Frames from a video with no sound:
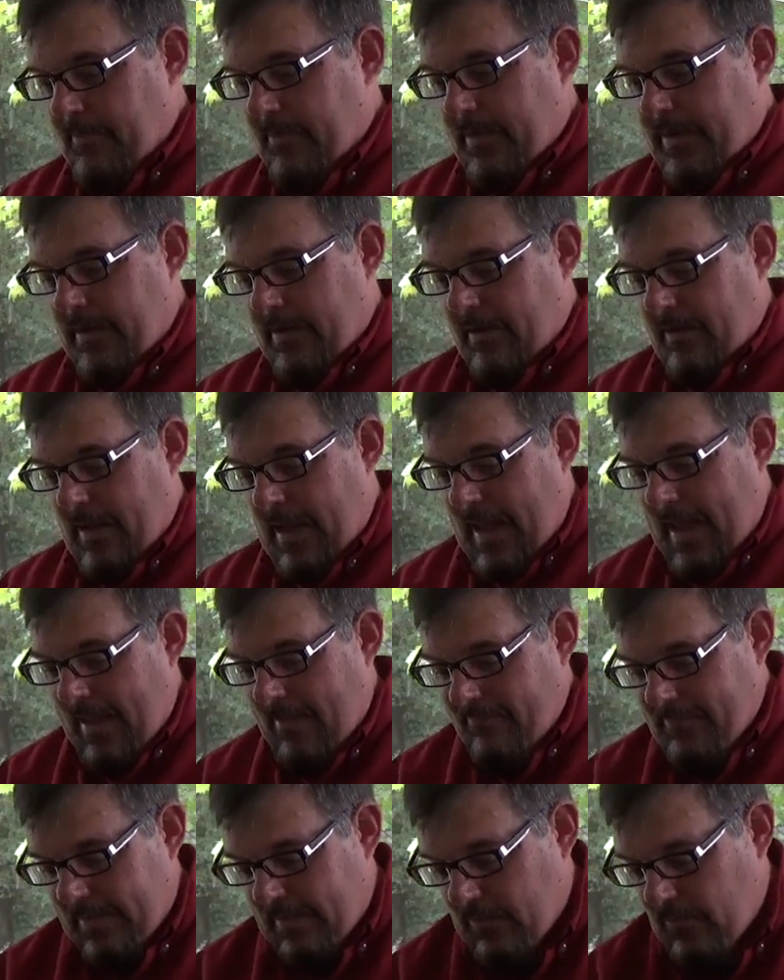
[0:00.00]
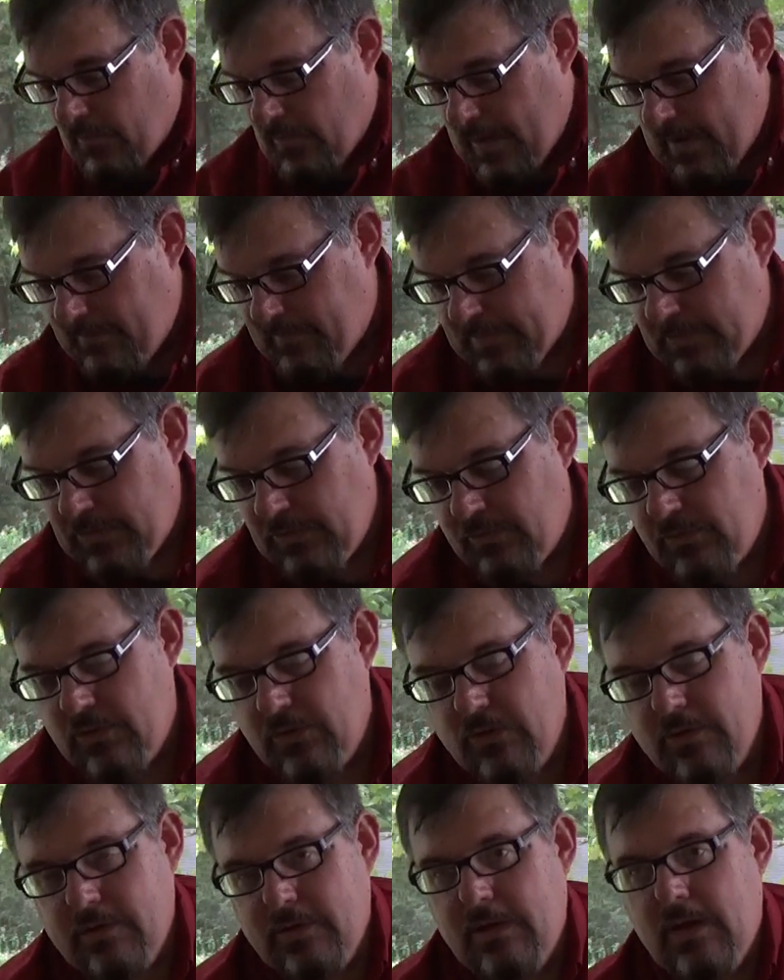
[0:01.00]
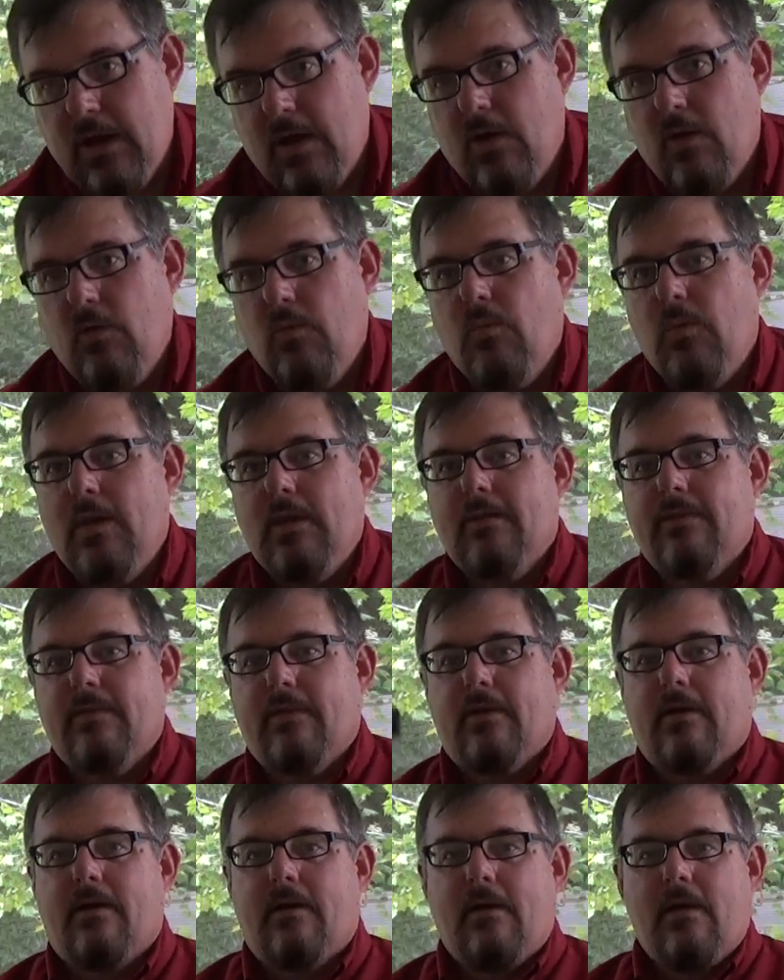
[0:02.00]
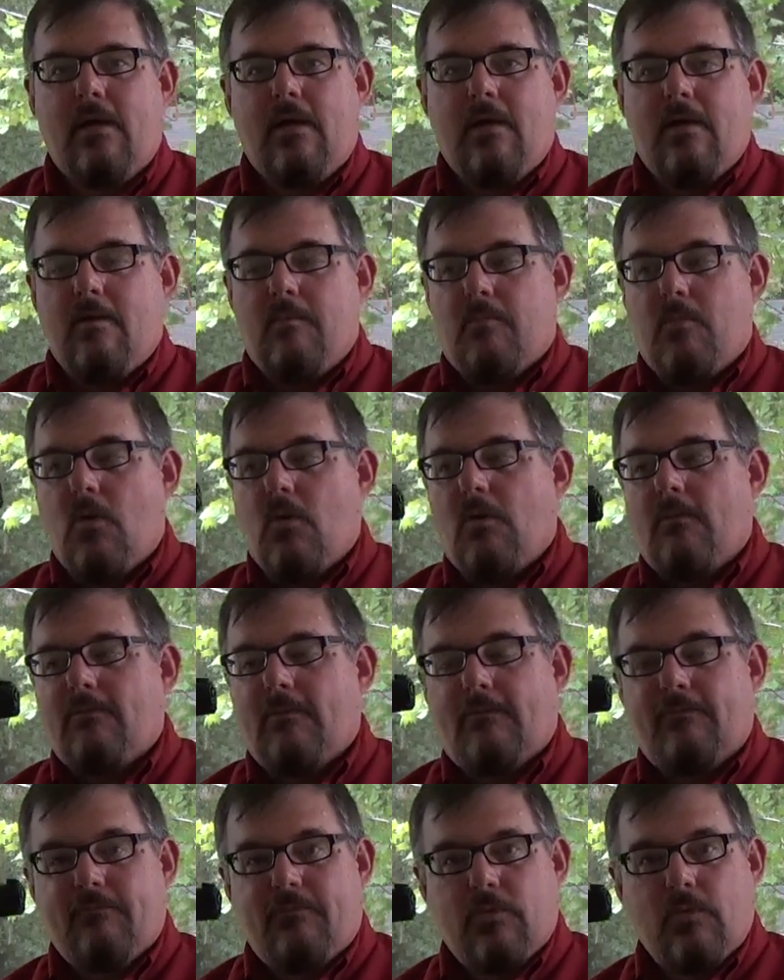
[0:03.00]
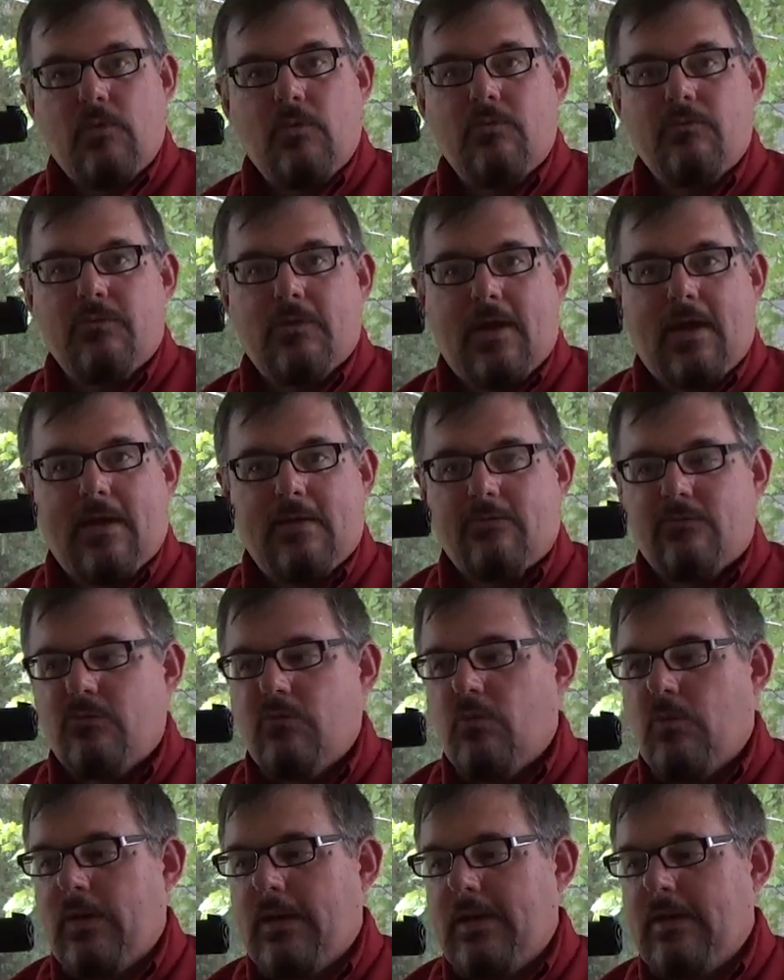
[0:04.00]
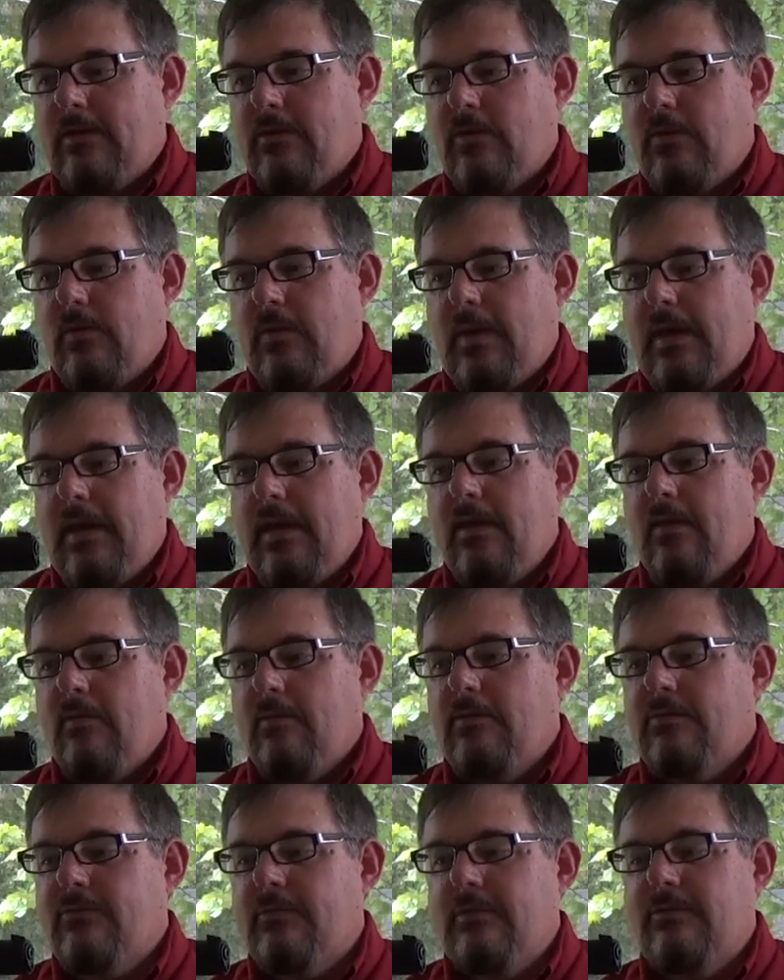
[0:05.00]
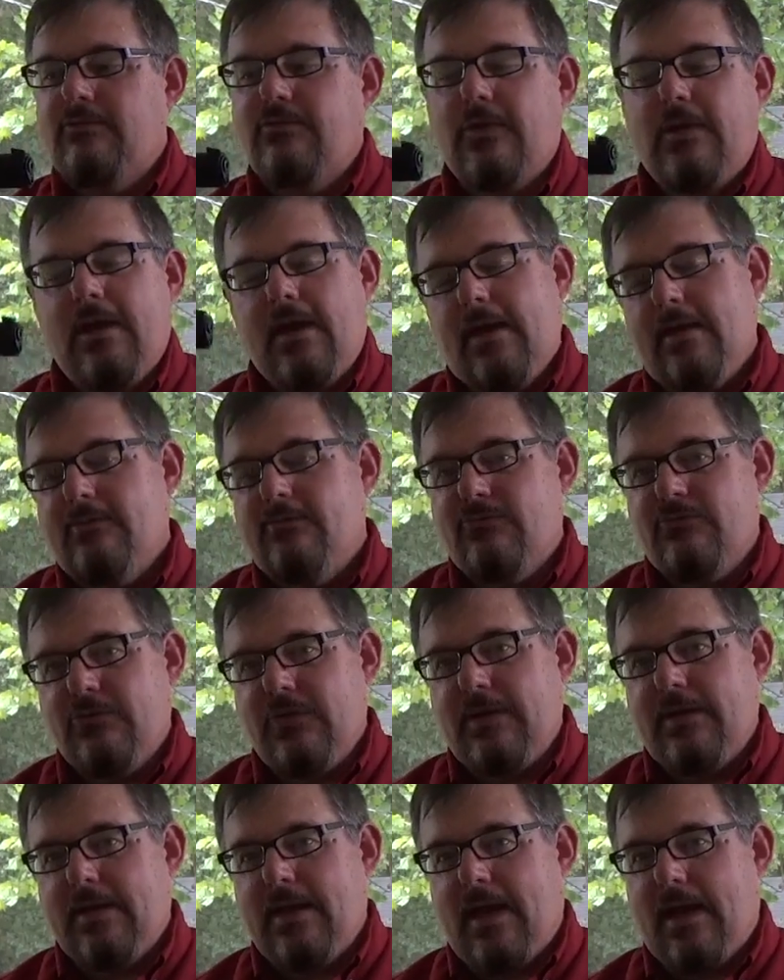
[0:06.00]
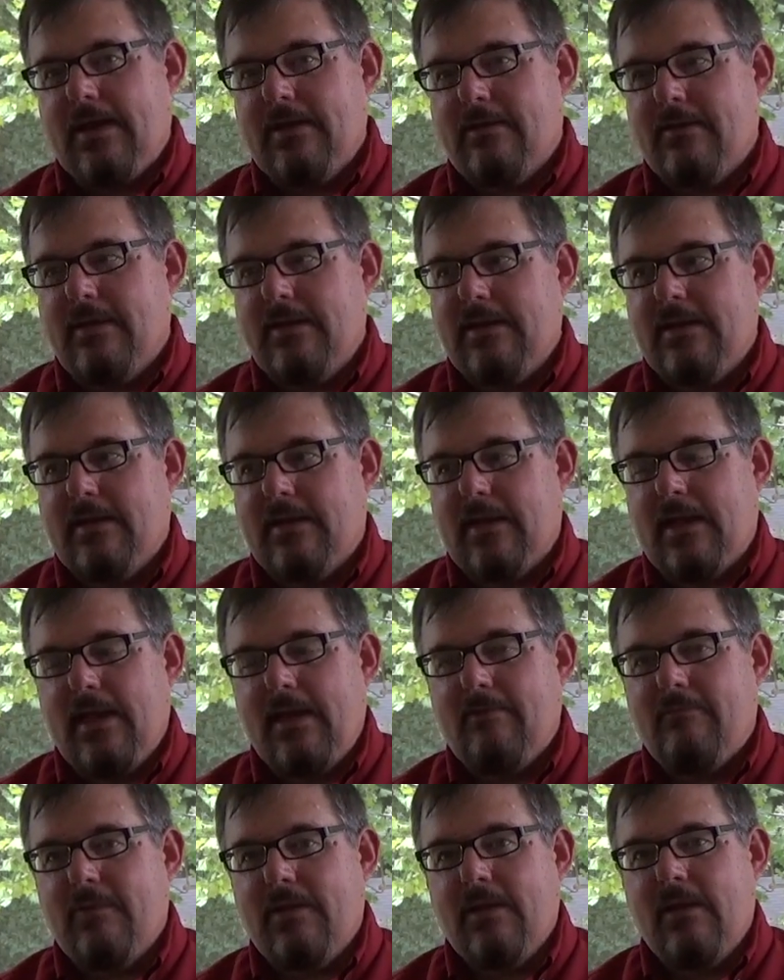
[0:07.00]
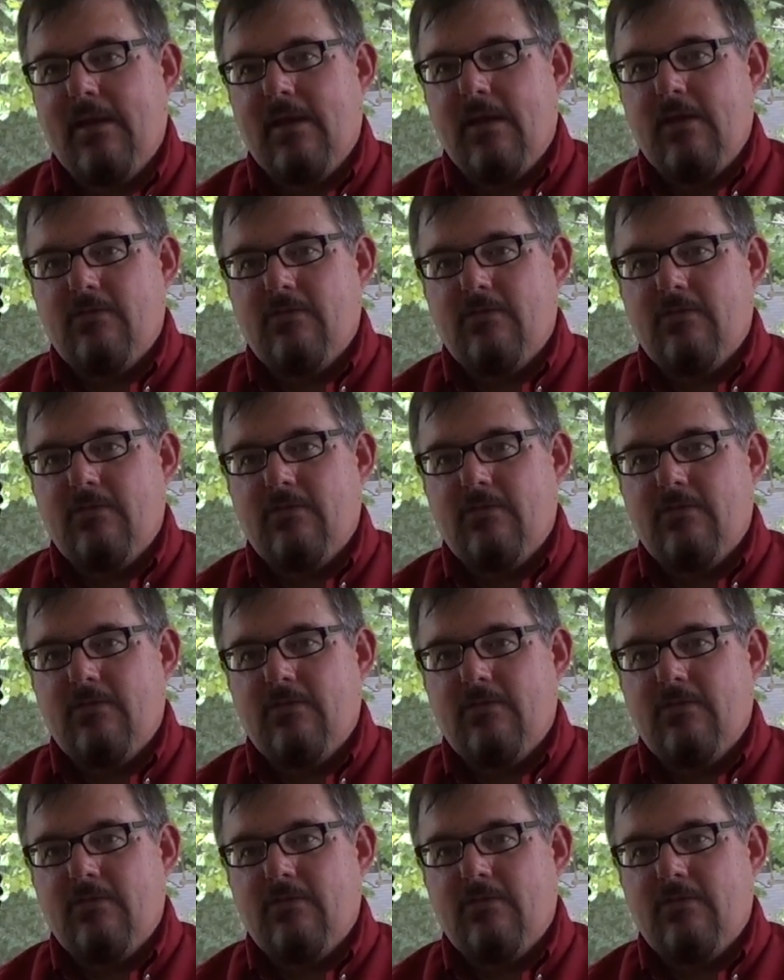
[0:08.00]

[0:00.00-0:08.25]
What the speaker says: But having a weapon, you could go with more of a full-size .22 here is the GSG 1911.